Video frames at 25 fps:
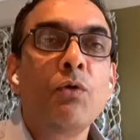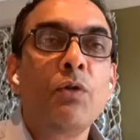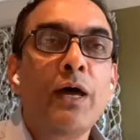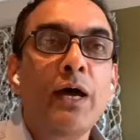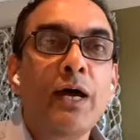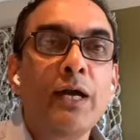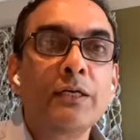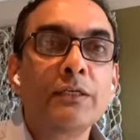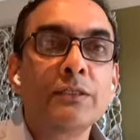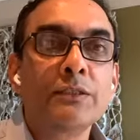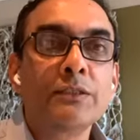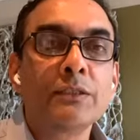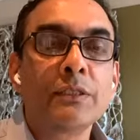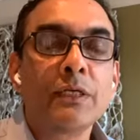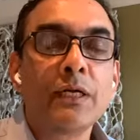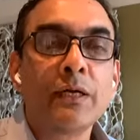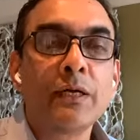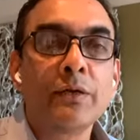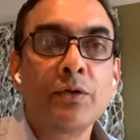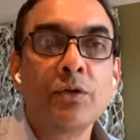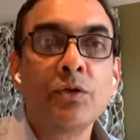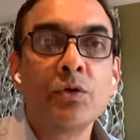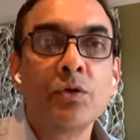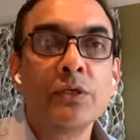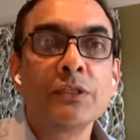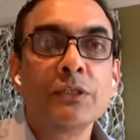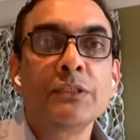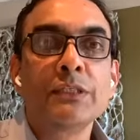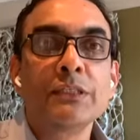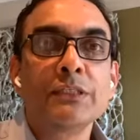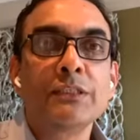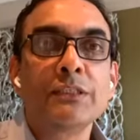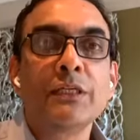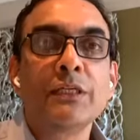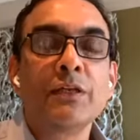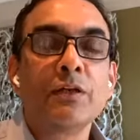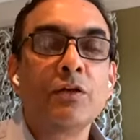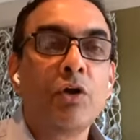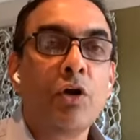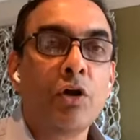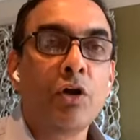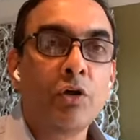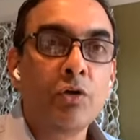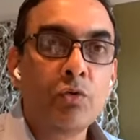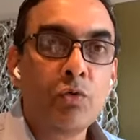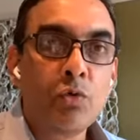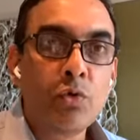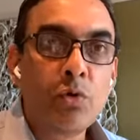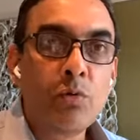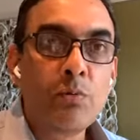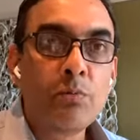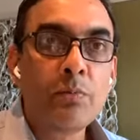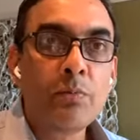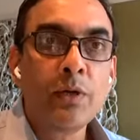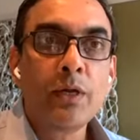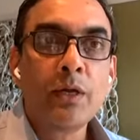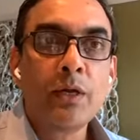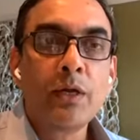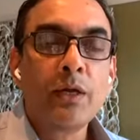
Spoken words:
large, is there still a lot of room